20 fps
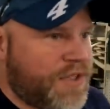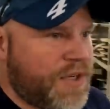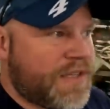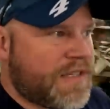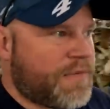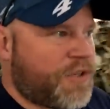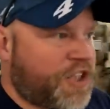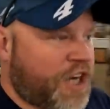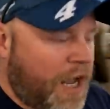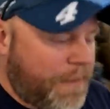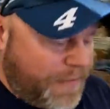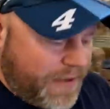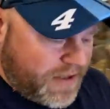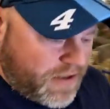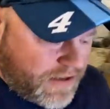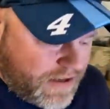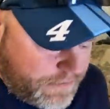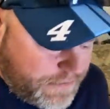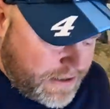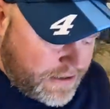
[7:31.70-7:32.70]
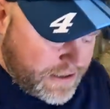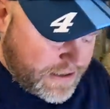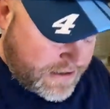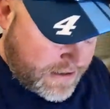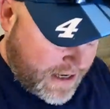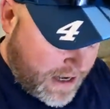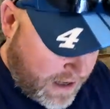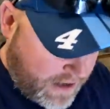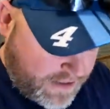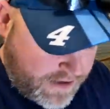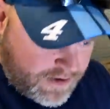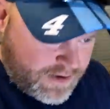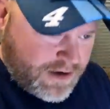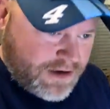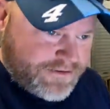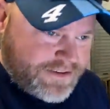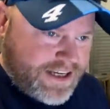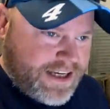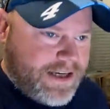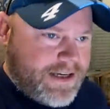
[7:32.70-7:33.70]
do some shopping, go get my list out of the
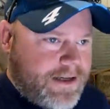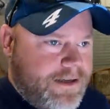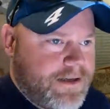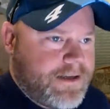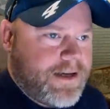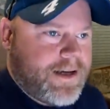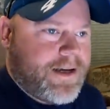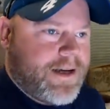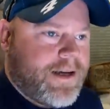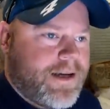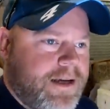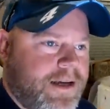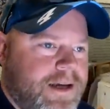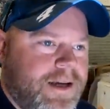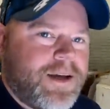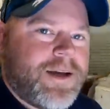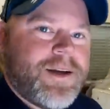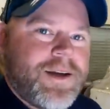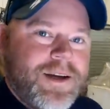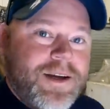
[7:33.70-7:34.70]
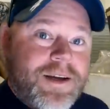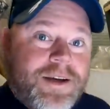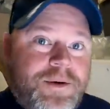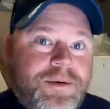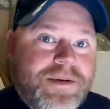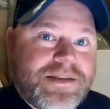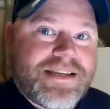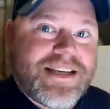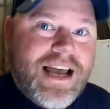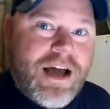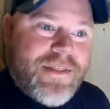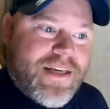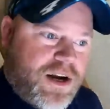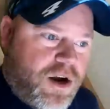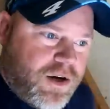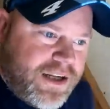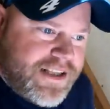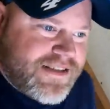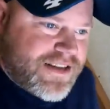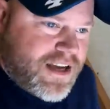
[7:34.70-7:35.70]
RV, and see how that
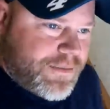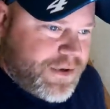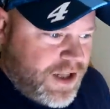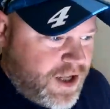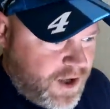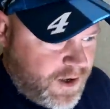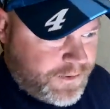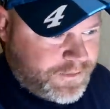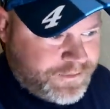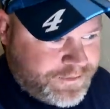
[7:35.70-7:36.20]
audience come along.